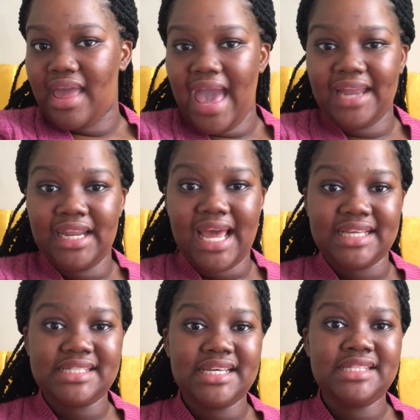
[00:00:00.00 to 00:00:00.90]

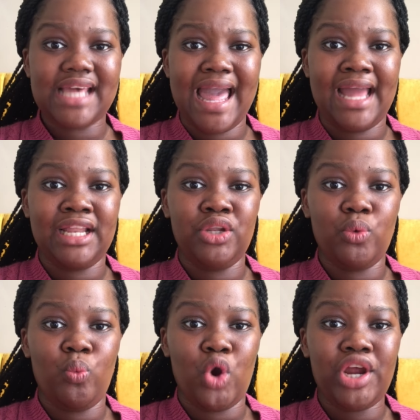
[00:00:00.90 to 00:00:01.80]
analyze it and
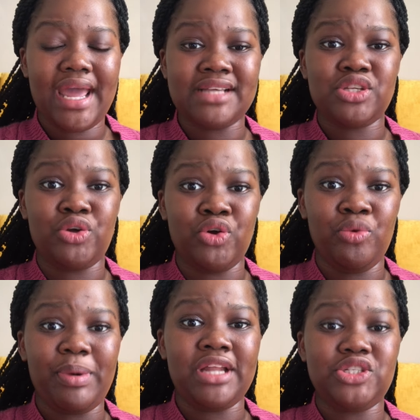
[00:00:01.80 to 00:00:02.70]
work as a
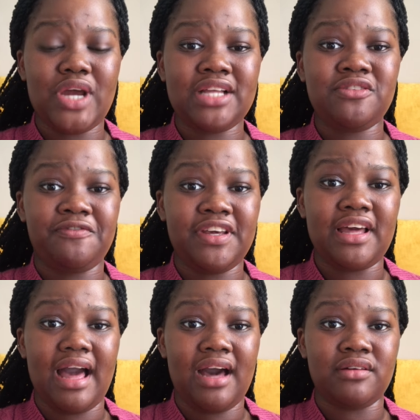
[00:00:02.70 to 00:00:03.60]
group and try to
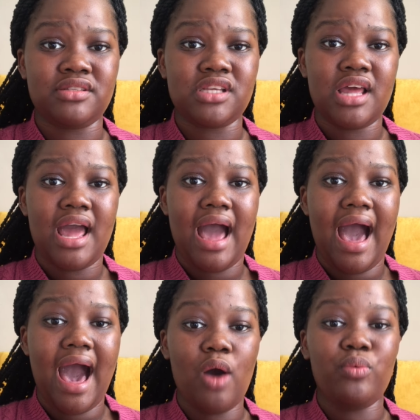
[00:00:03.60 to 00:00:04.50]
figure out
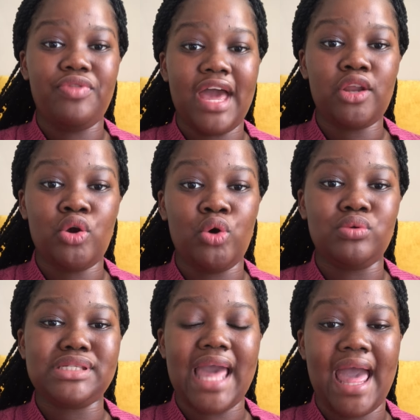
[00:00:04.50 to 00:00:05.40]
how that
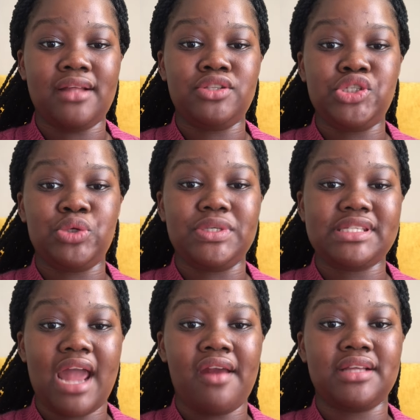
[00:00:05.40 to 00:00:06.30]
quote adds to his
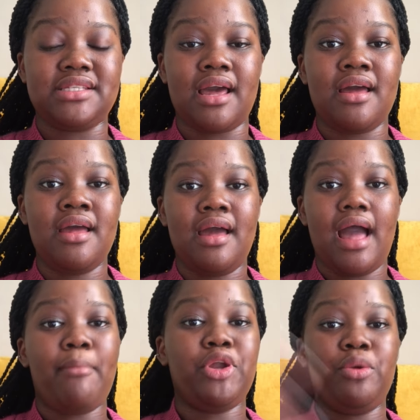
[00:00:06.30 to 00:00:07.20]
character.
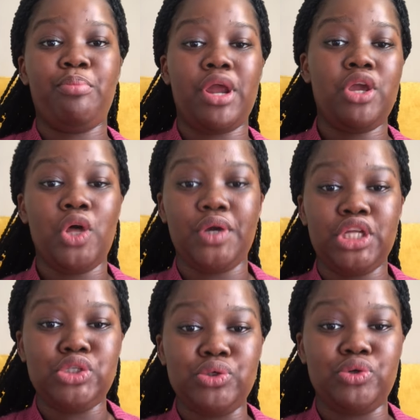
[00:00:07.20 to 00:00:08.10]
I'm gonna break you
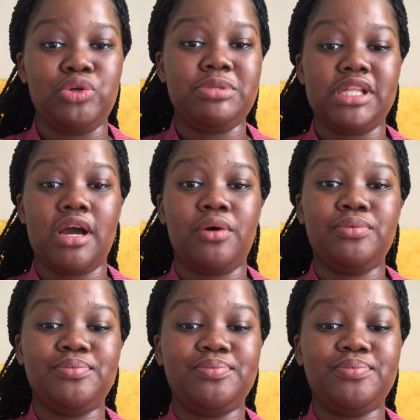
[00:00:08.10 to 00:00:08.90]
into groups now.